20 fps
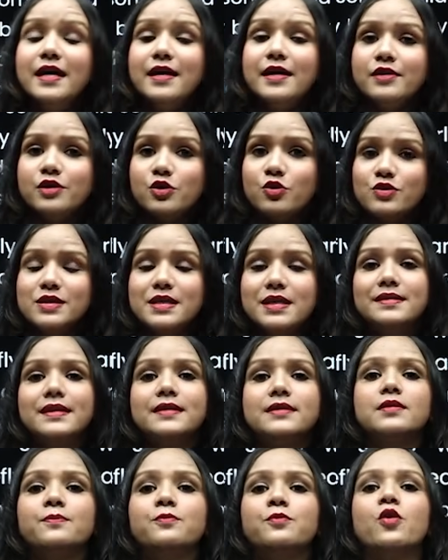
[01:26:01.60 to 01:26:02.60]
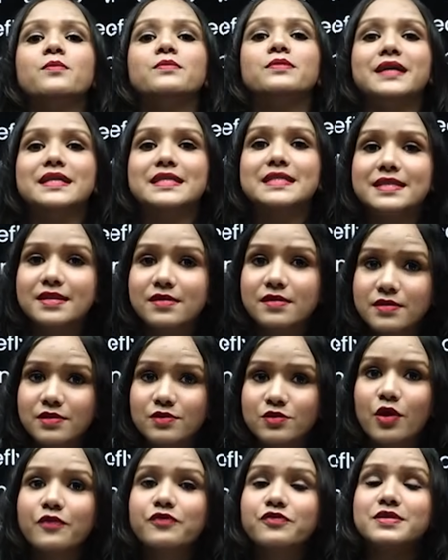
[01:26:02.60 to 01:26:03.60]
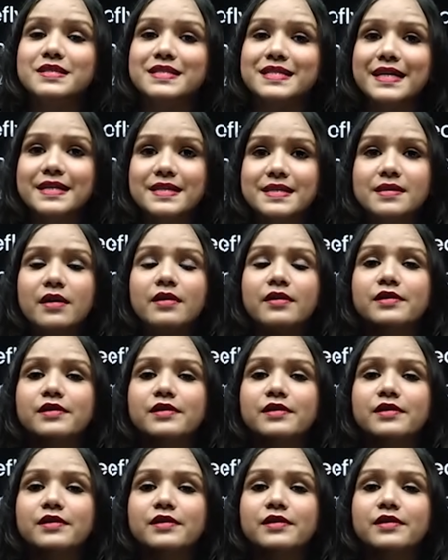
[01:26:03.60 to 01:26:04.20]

You see that the poem consists of 6